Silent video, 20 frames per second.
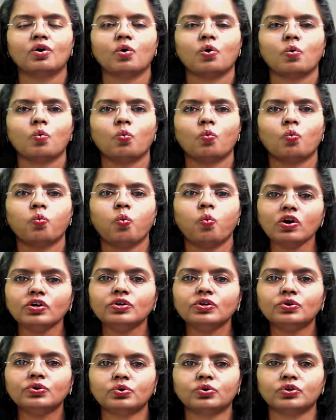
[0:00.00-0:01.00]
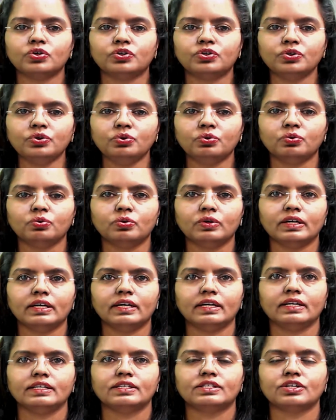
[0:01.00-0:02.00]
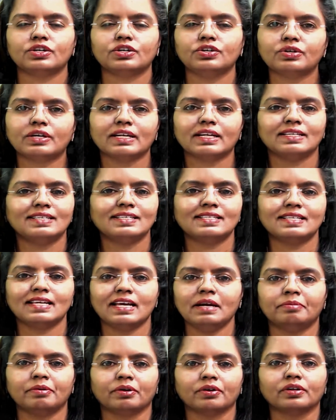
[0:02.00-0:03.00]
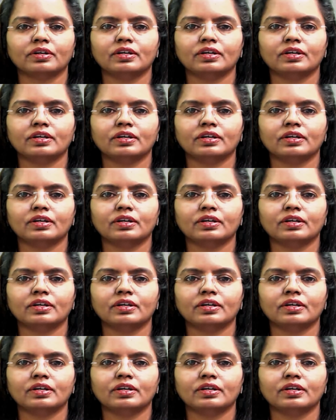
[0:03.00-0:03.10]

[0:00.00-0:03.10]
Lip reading: What you could do is you can disable.